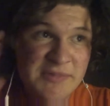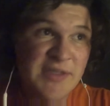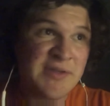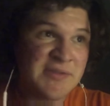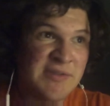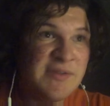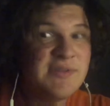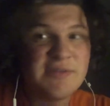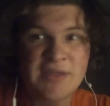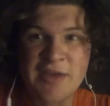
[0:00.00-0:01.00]

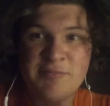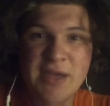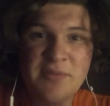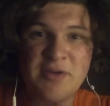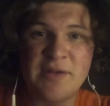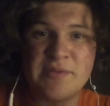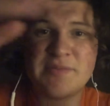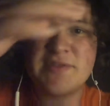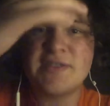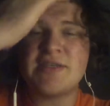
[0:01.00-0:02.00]
dachshunds have back
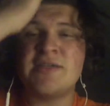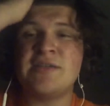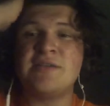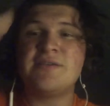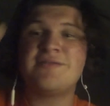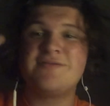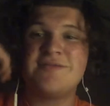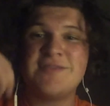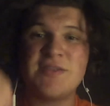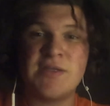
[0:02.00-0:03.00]
problems, and
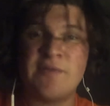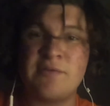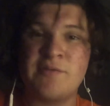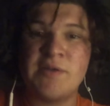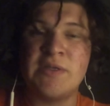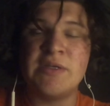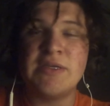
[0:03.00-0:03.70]
it's never fun